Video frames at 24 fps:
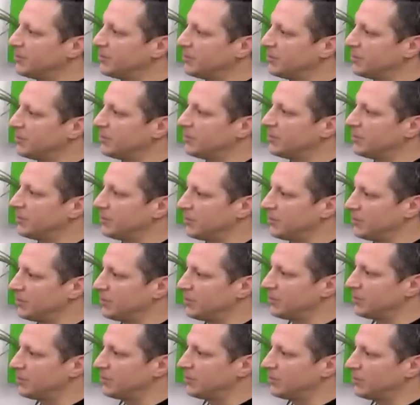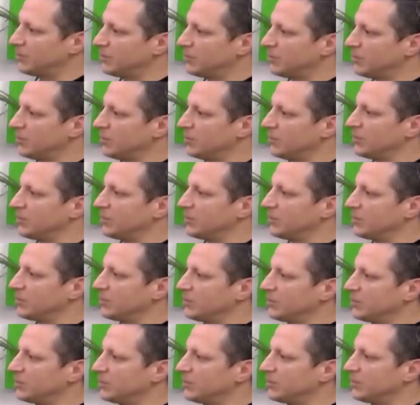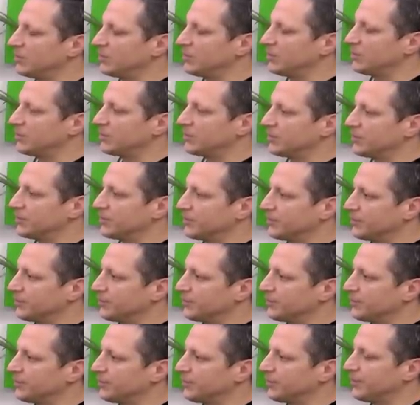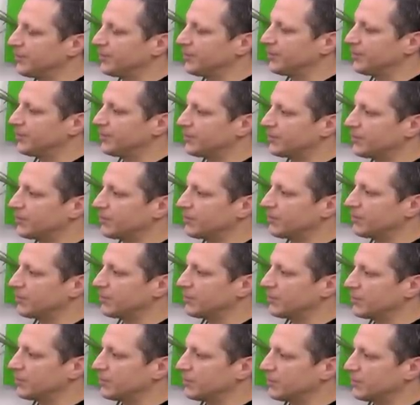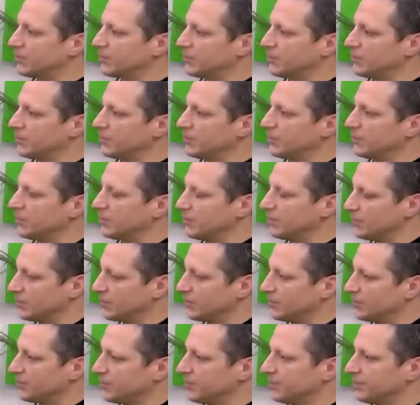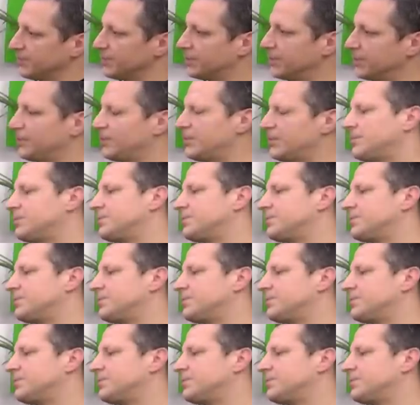(not speaking)